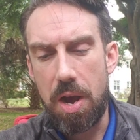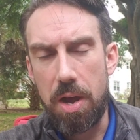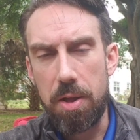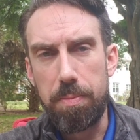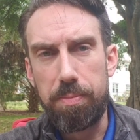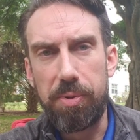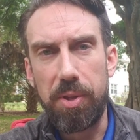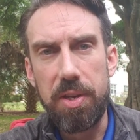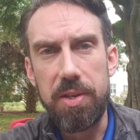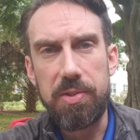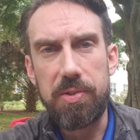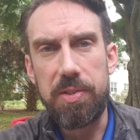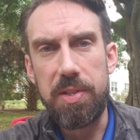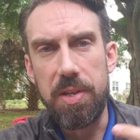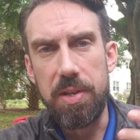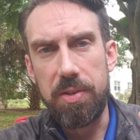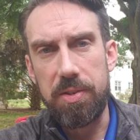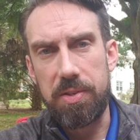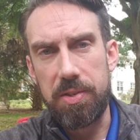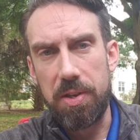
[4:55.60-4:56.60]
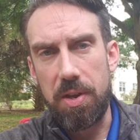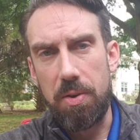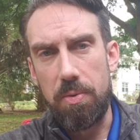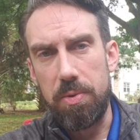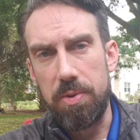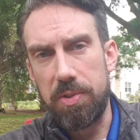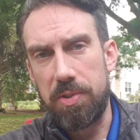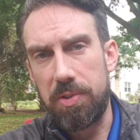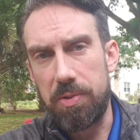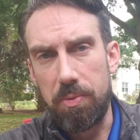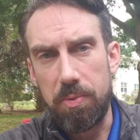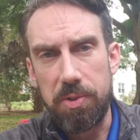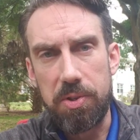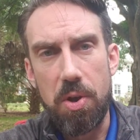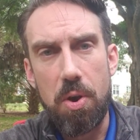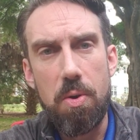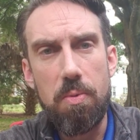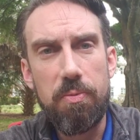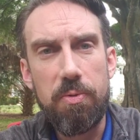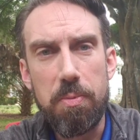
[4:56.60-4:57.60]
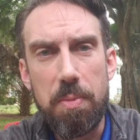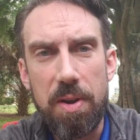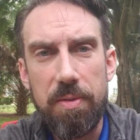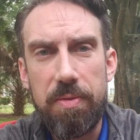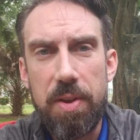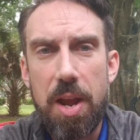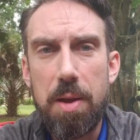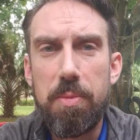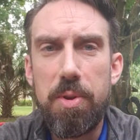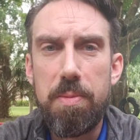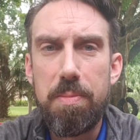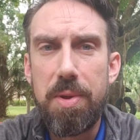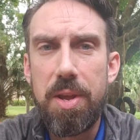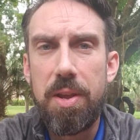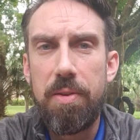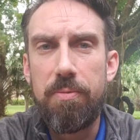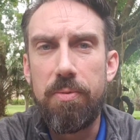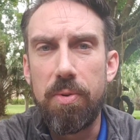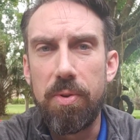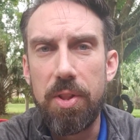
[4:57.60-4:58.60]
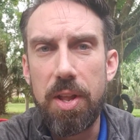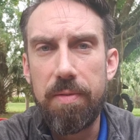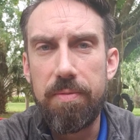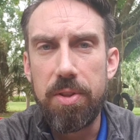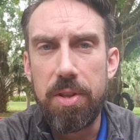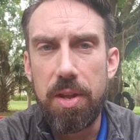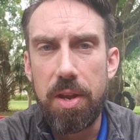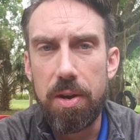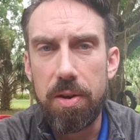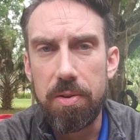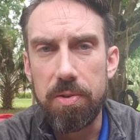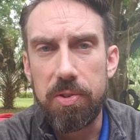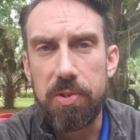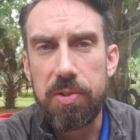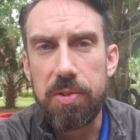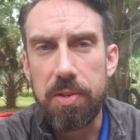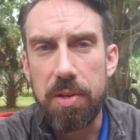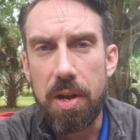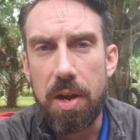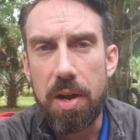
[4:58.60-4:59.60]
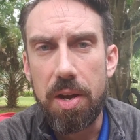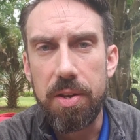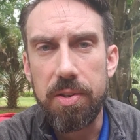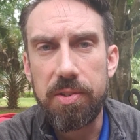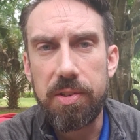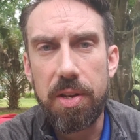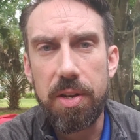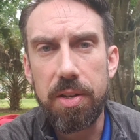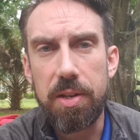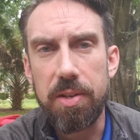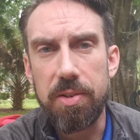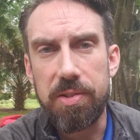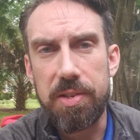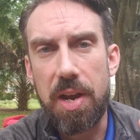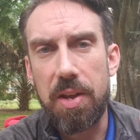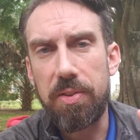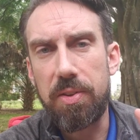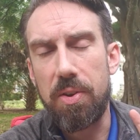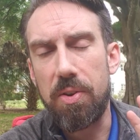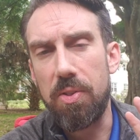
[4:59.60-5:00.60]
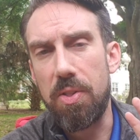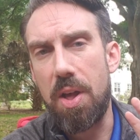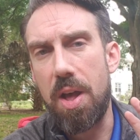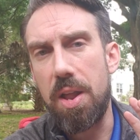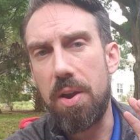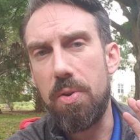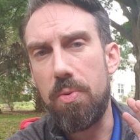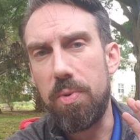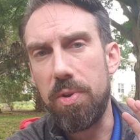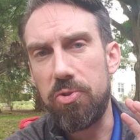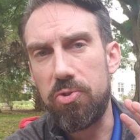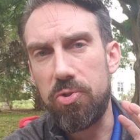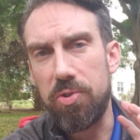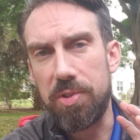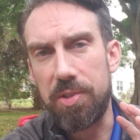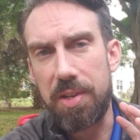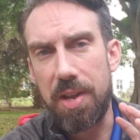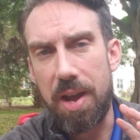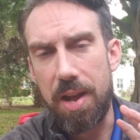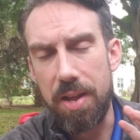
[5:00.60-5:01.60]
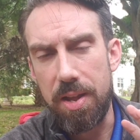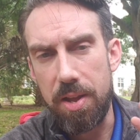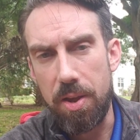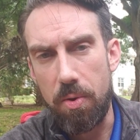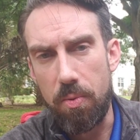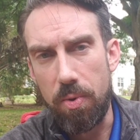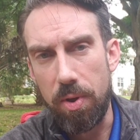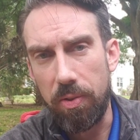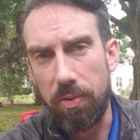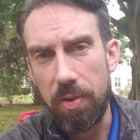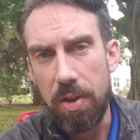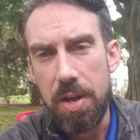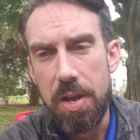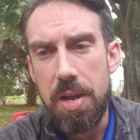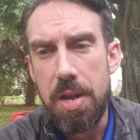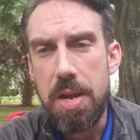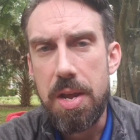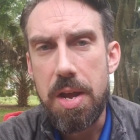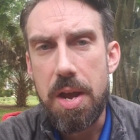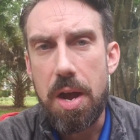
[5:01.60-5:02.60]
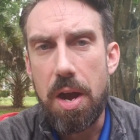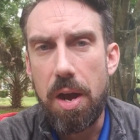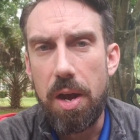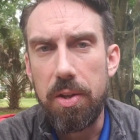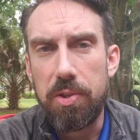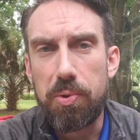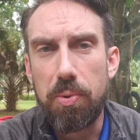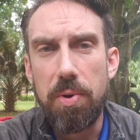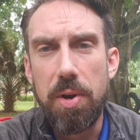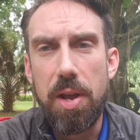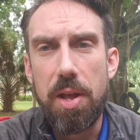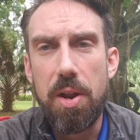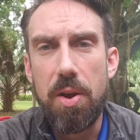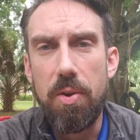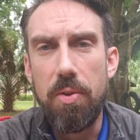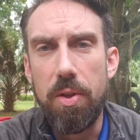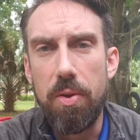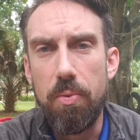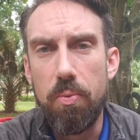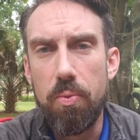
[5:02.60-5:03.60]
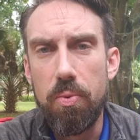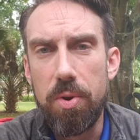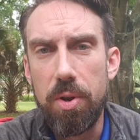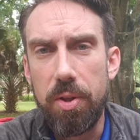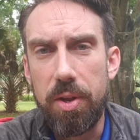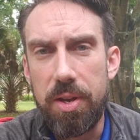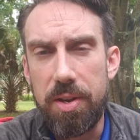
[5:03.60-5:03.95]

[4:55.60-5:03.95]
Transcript: place that was home for my family and me for 11 years, Seneca, South Carolina, which just got hit with a tornado that really